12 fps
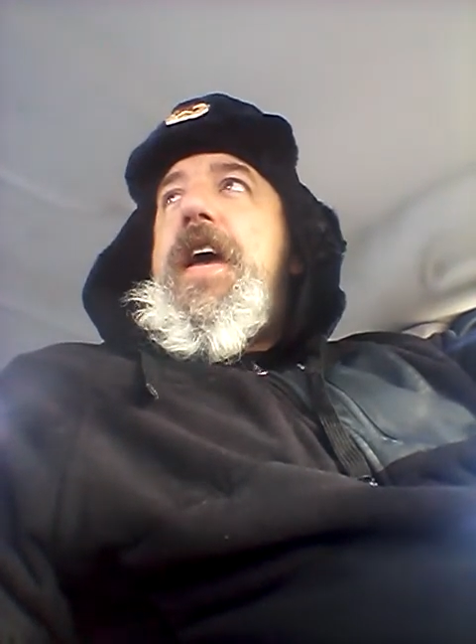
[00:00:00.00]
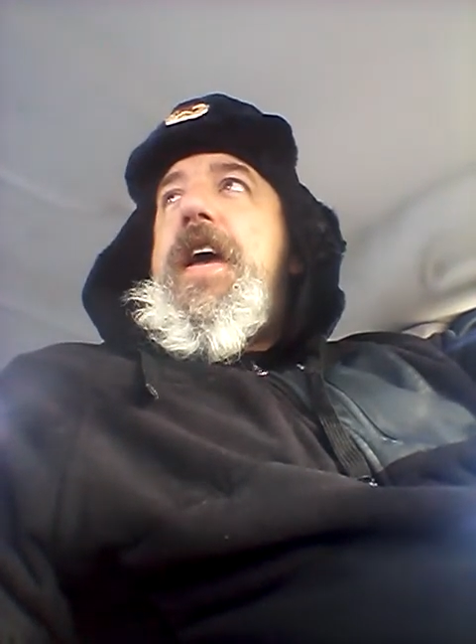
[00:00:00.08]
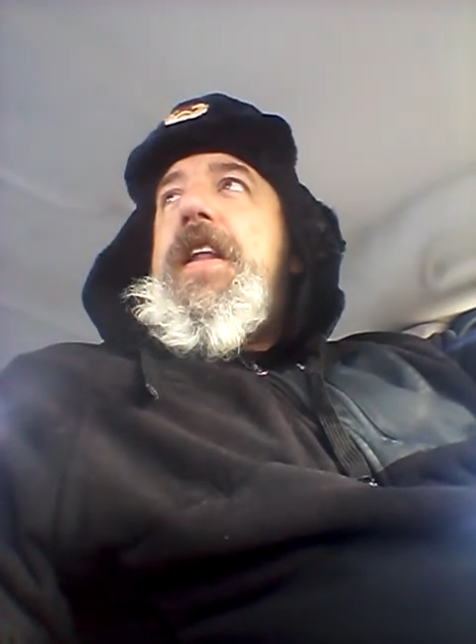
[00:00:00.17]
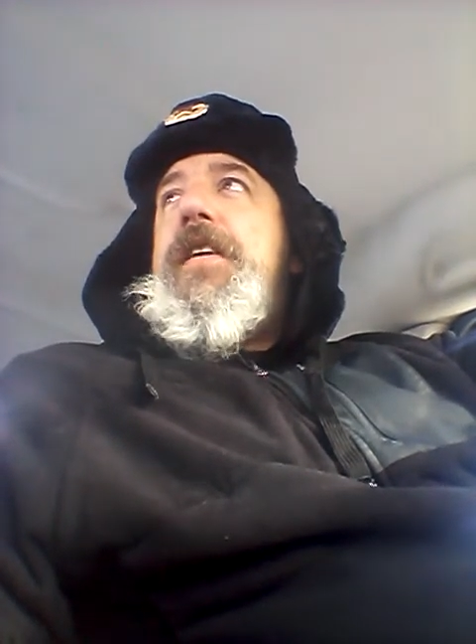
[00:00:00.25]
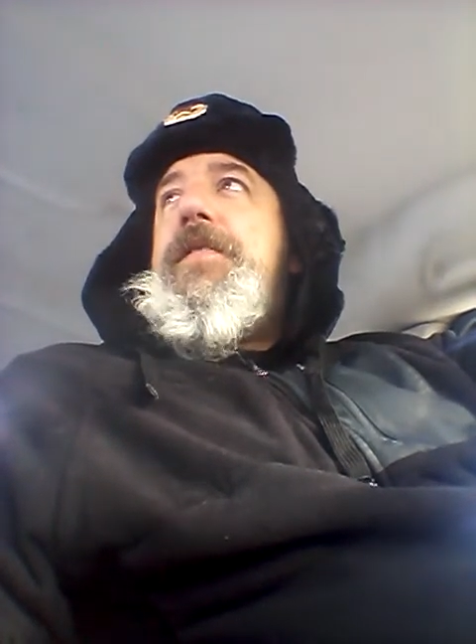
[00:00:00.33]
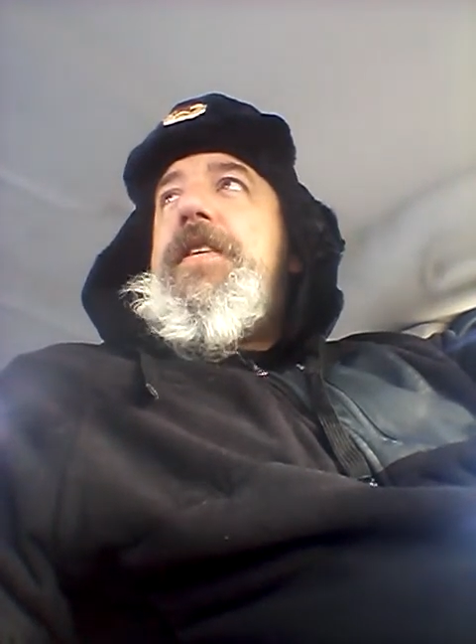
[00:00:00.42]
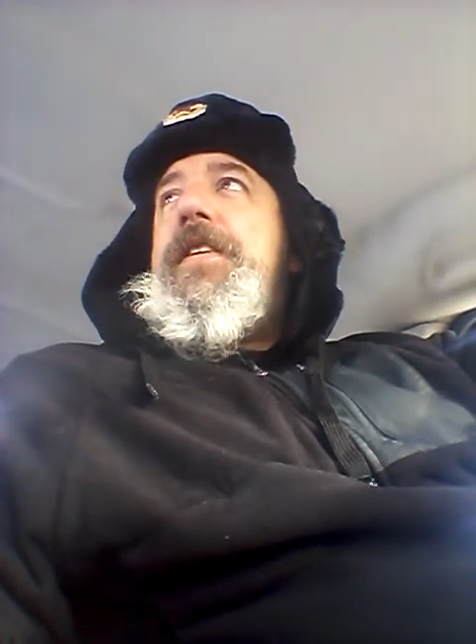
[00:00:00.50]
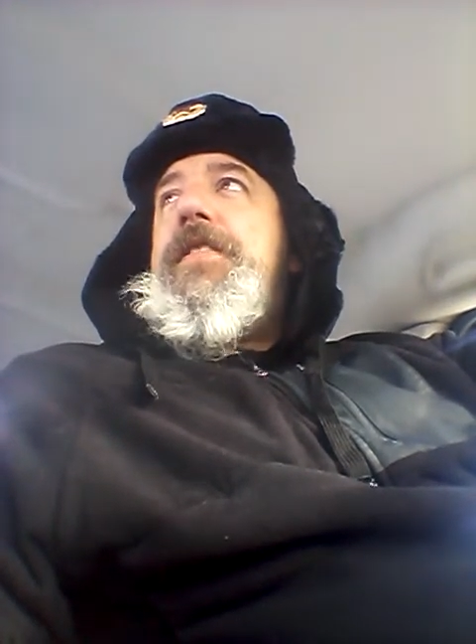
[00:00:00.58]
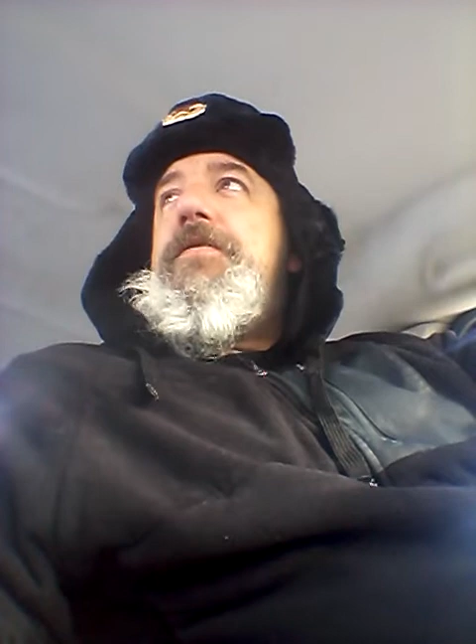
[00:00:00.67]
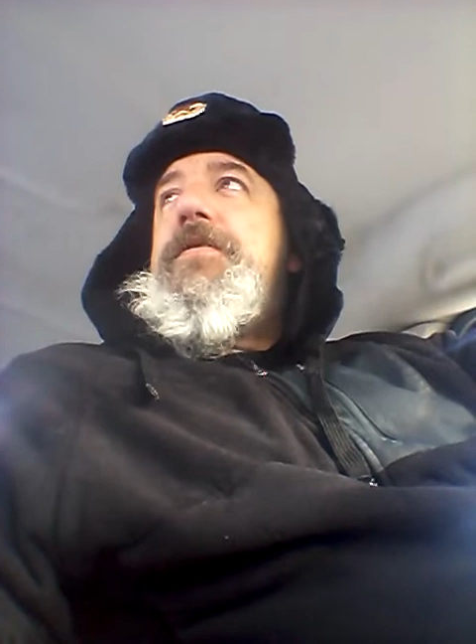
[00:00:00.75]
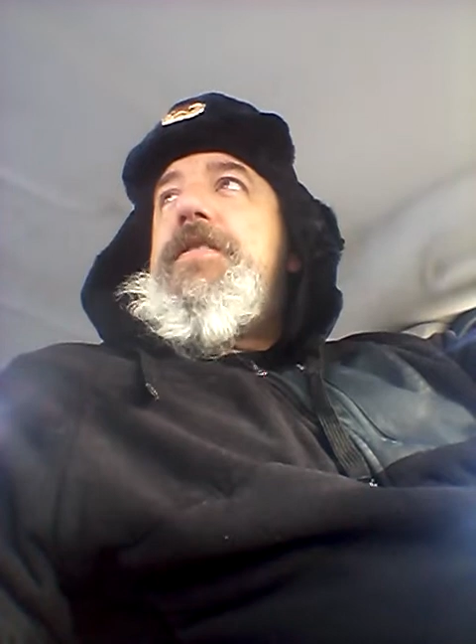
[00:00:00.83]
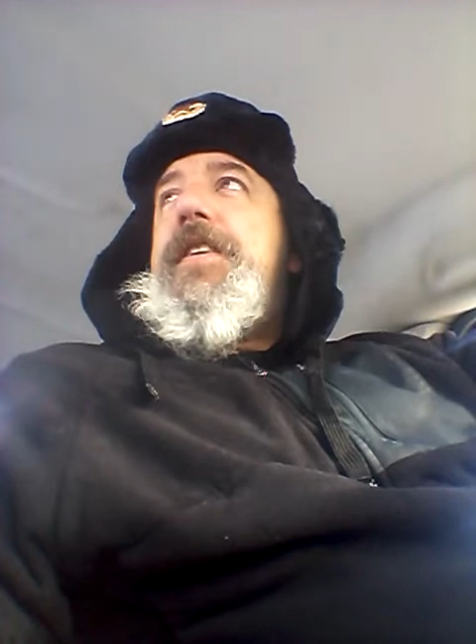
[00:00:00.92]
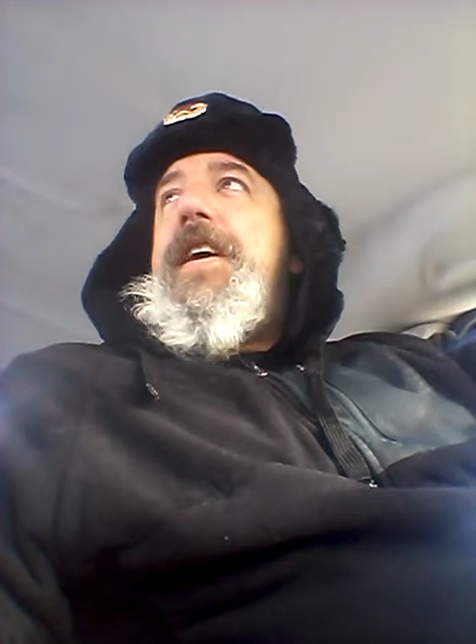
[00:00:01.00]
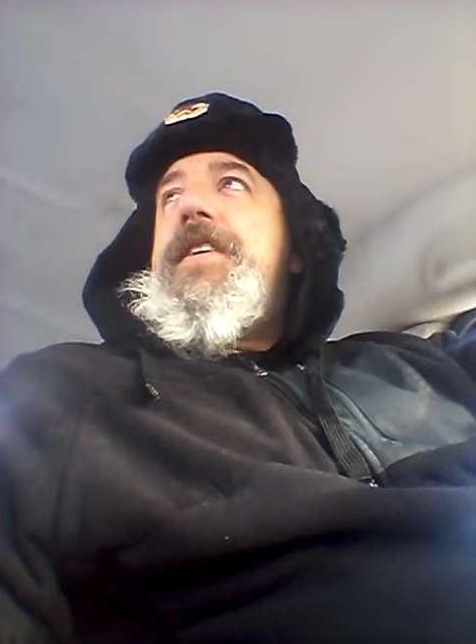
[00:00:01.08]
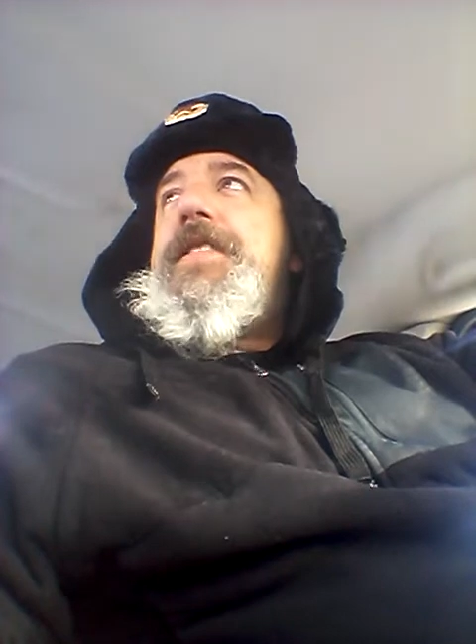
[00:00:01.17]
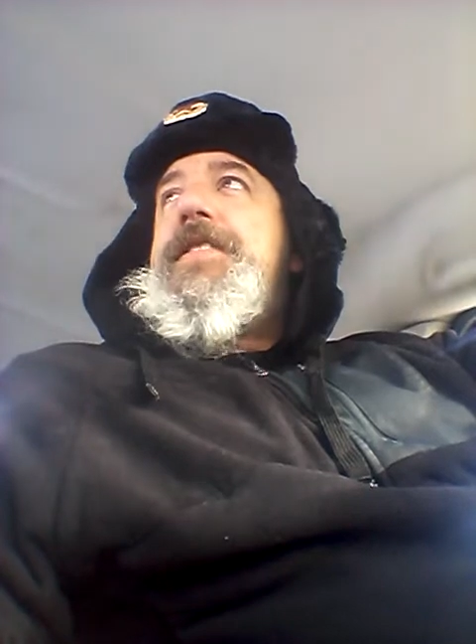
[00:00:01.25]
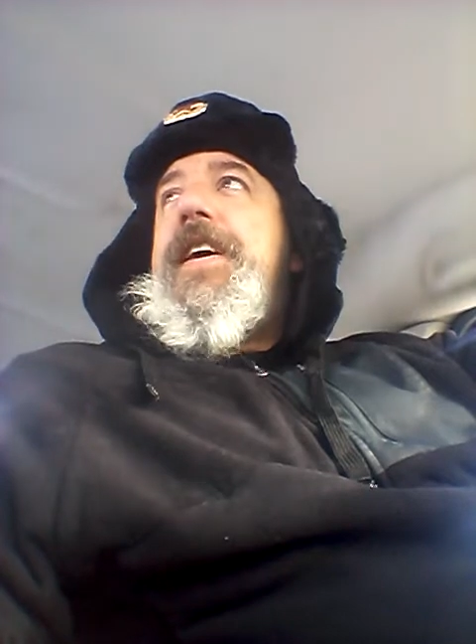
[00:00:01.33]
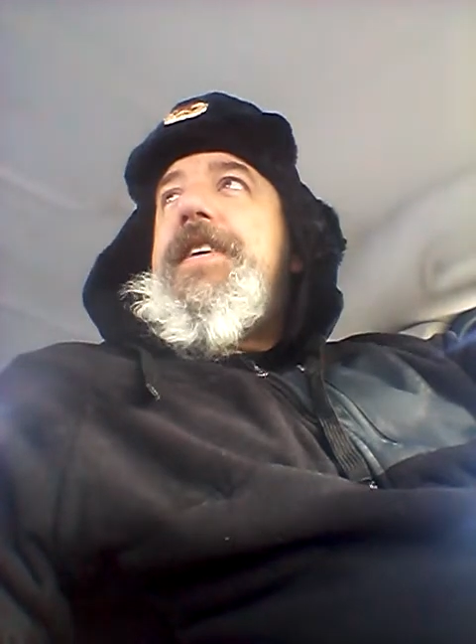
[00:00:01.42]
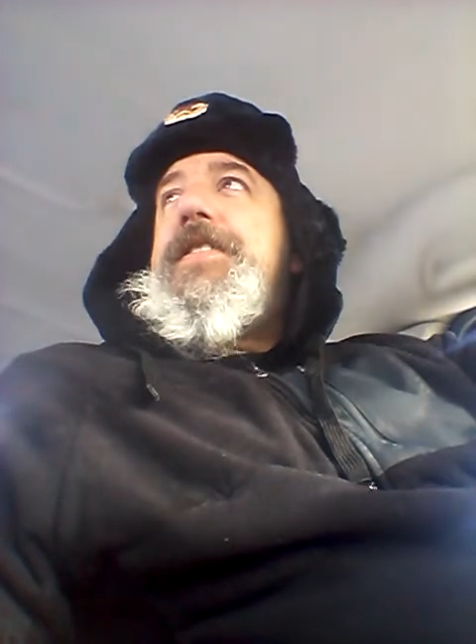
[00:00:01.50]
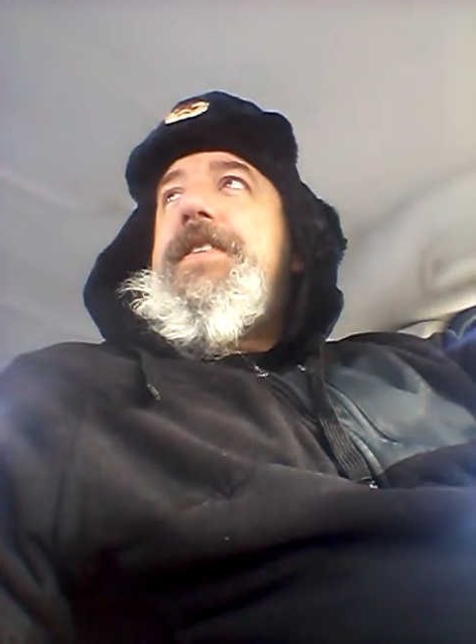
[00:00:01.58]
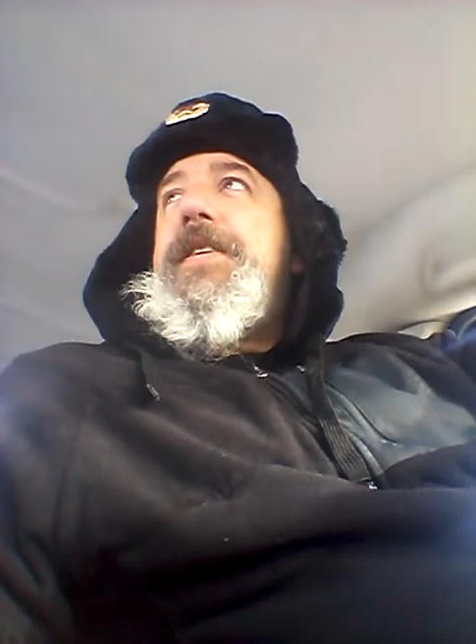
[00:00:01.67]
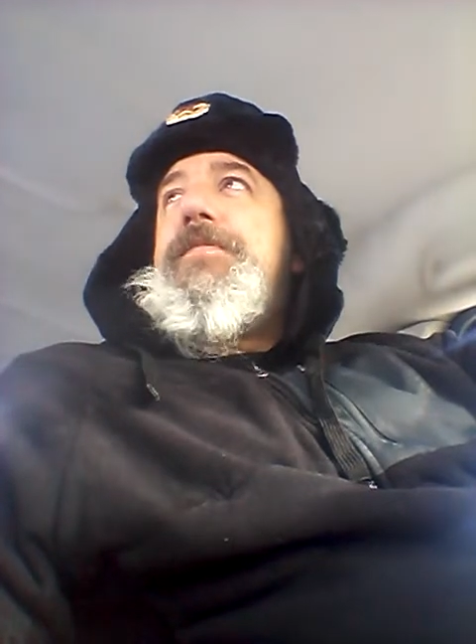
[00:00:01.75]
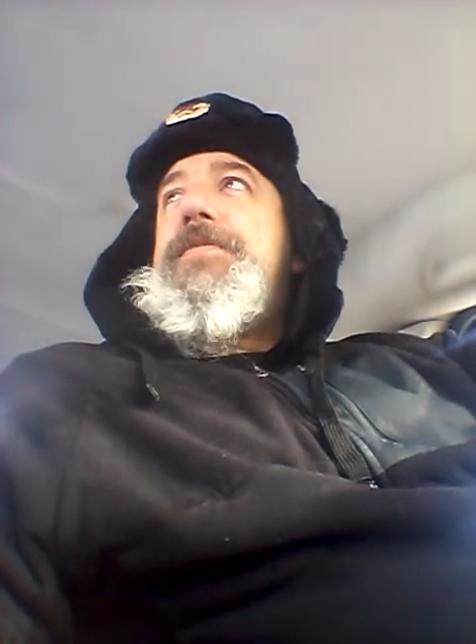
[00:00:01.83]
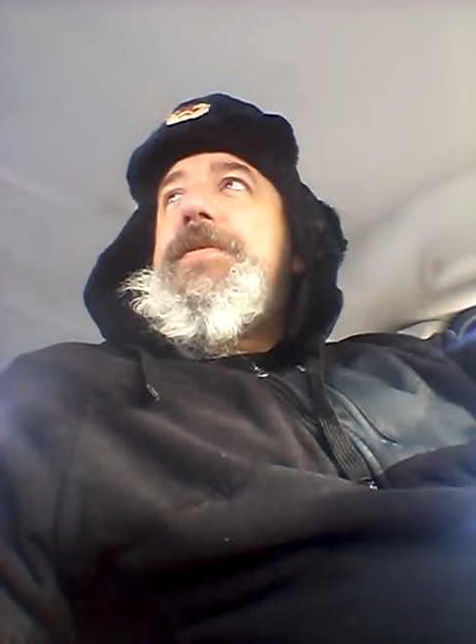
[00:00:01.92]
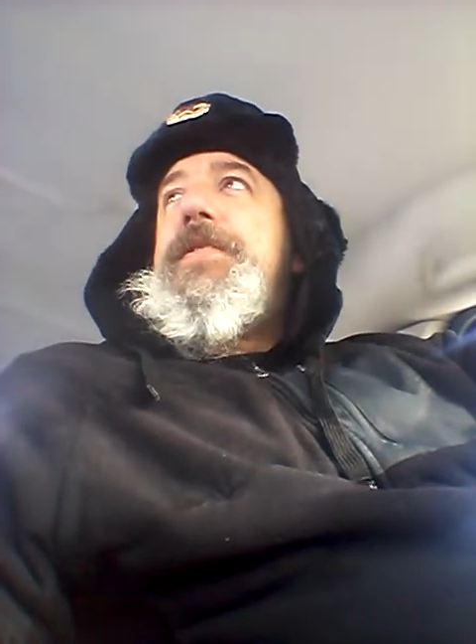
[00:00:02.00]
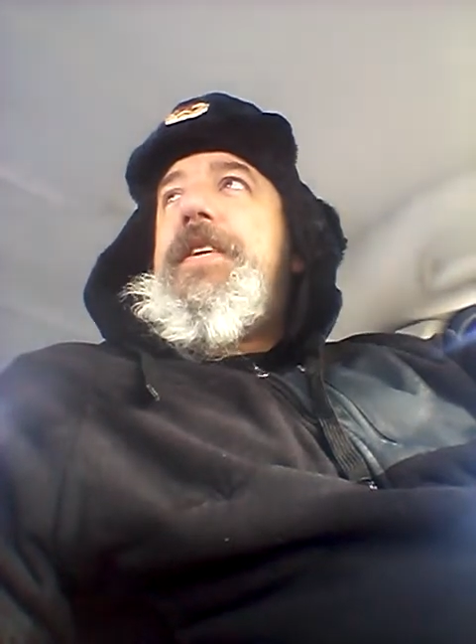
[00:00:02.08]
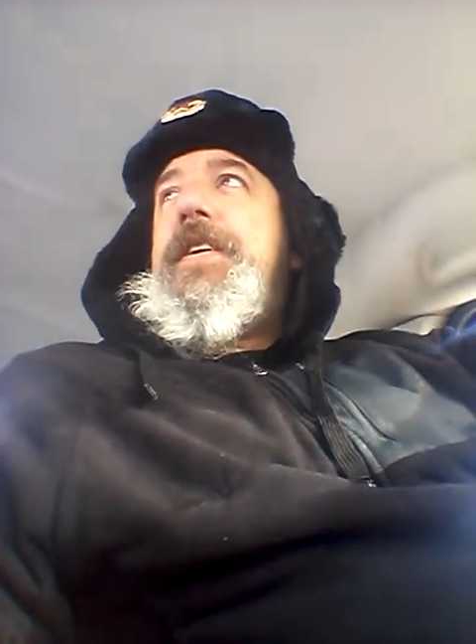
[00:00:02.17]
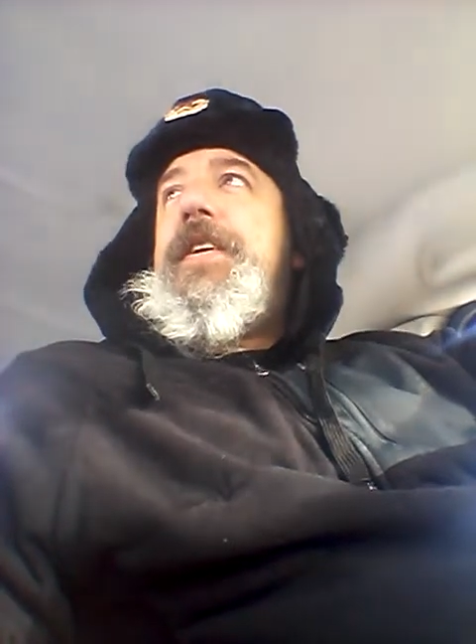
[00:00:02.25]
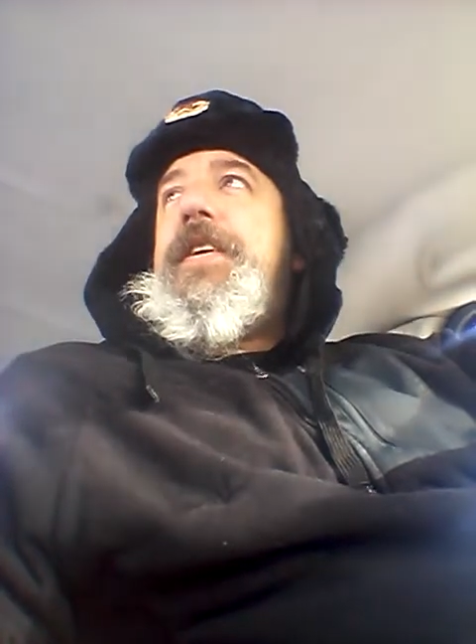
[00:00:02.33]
And I mean, it was Linus Tech Tips.